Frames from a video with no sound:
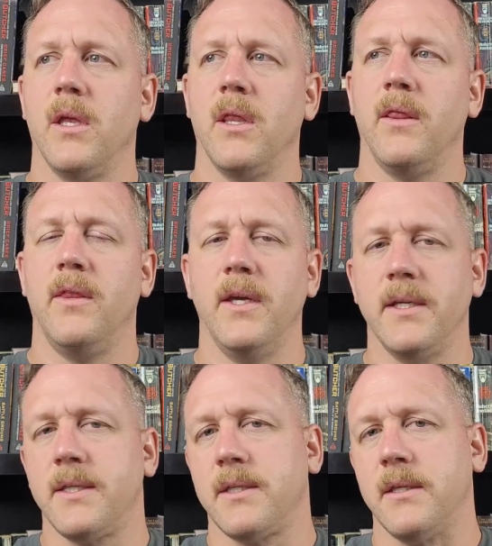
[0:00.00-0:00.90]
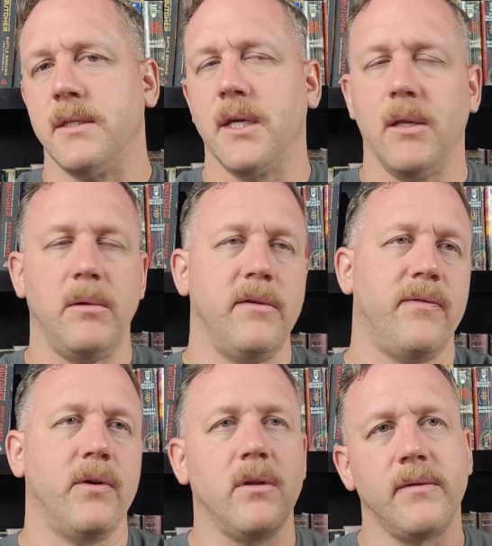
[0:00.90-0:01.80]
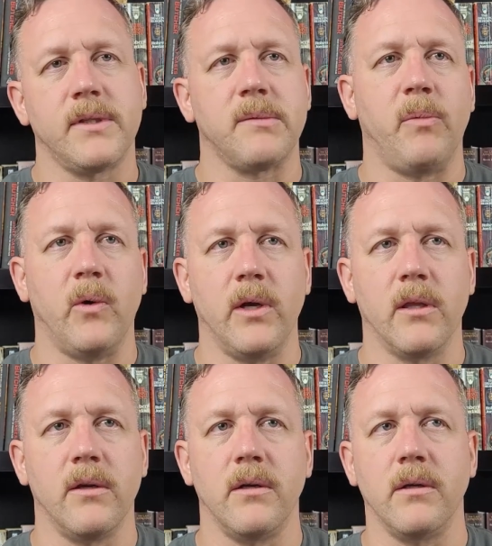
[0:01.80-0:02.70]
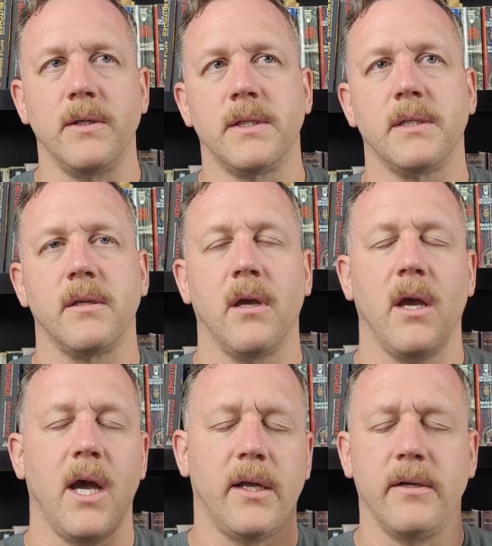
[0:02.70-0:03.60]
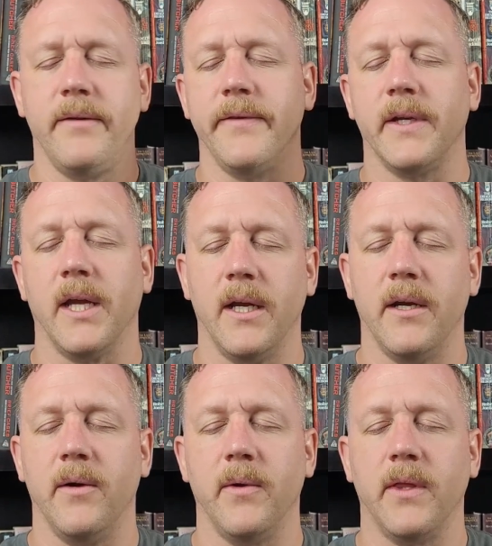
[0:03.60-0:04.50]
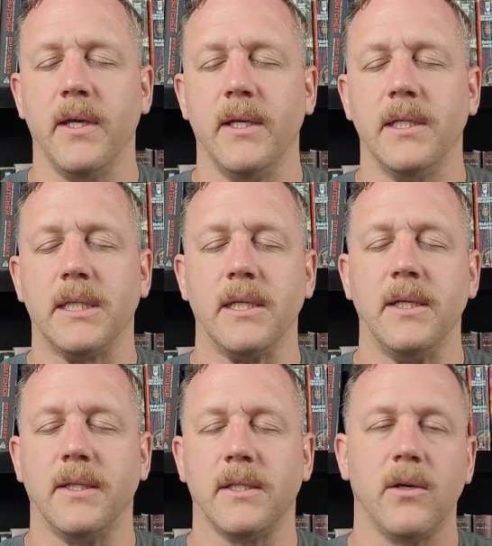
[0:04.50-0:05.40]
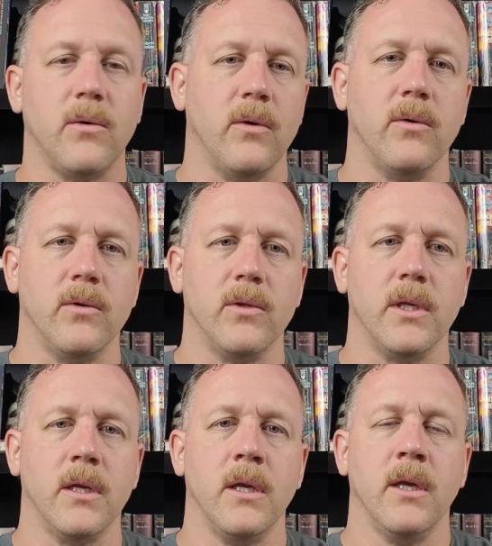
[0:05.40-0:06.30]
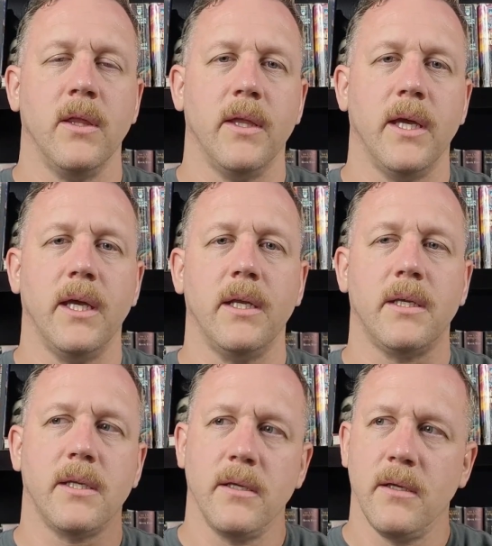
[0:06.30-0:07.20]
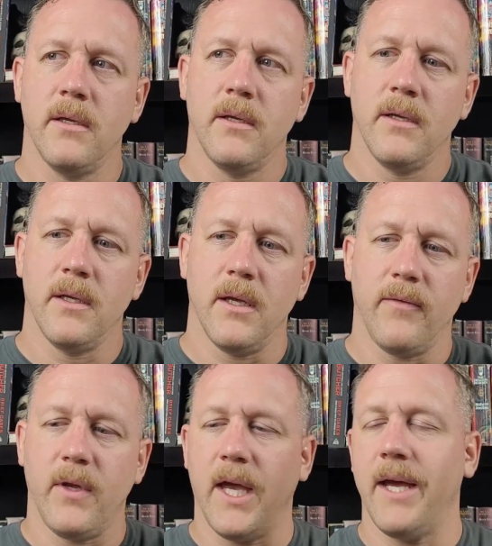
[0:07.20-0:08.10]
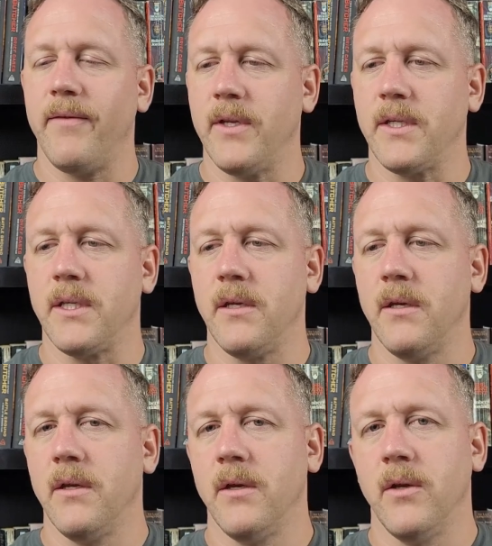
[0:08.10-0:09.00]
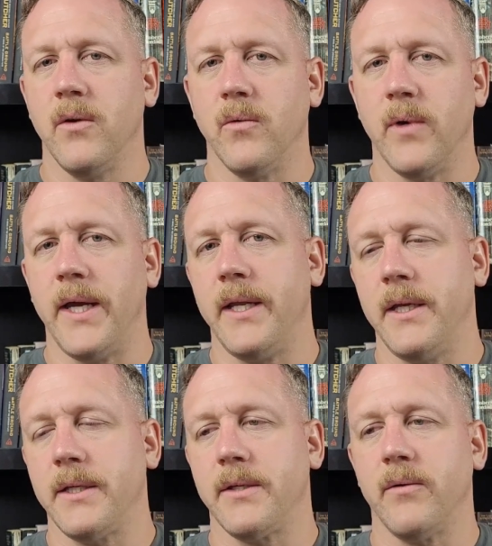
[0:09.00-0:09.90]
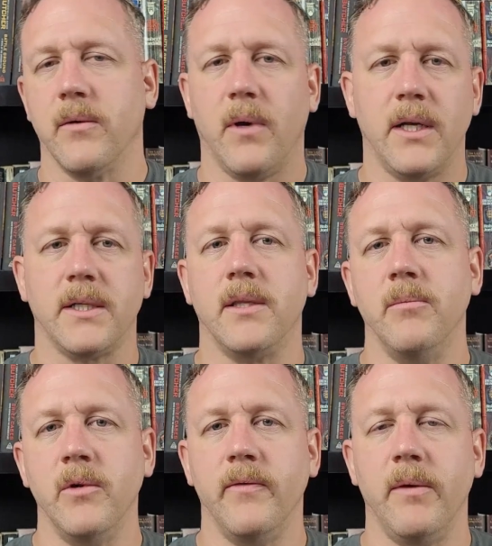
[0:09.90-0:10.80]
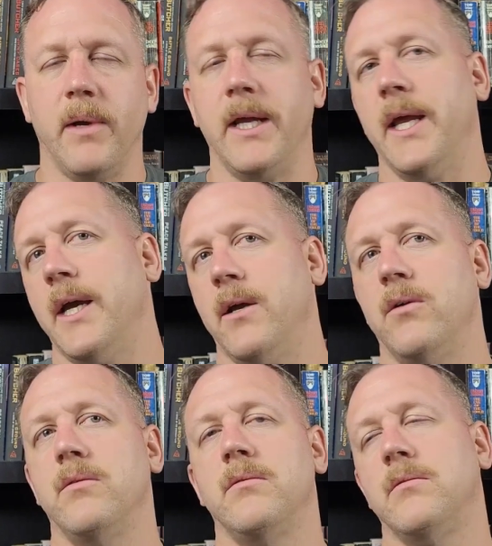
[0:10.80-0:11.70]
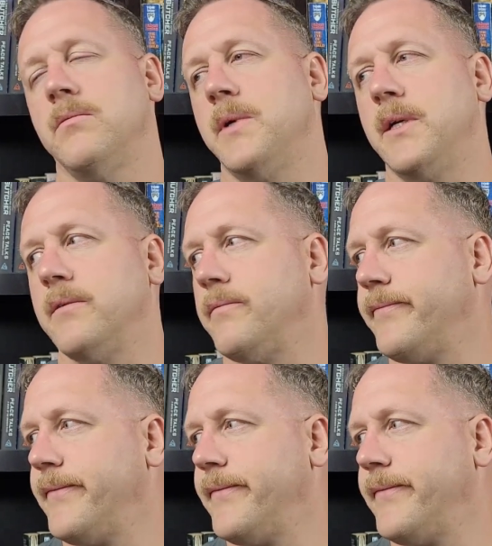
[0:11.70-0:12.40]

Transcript: this is going to be full of spoilers. I don't even care with this. It's so old that if you haven't read it or watched the movie by now, well,